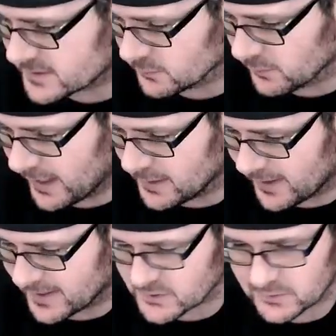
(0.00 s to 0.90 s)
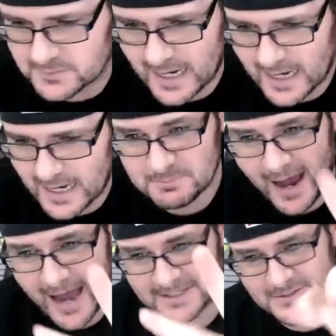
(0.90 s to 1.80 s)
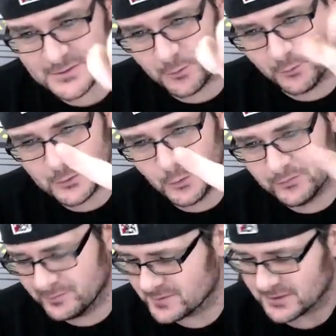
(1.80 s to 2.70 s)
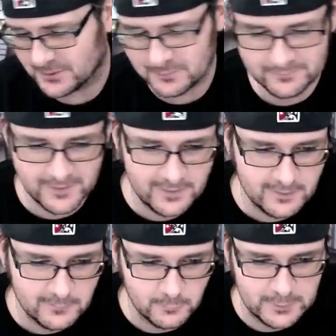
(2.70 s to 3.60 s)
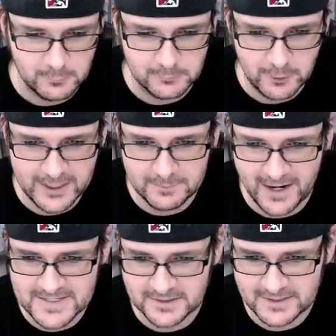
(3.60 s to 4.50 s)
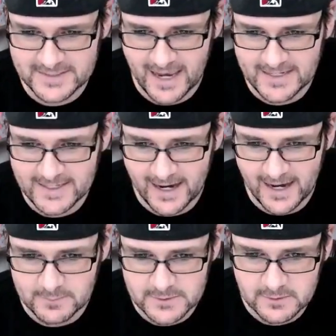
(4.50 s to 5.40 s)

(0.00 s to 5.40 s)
randomizer, top spot, because there's only two of them, so we will randomize it like ten times.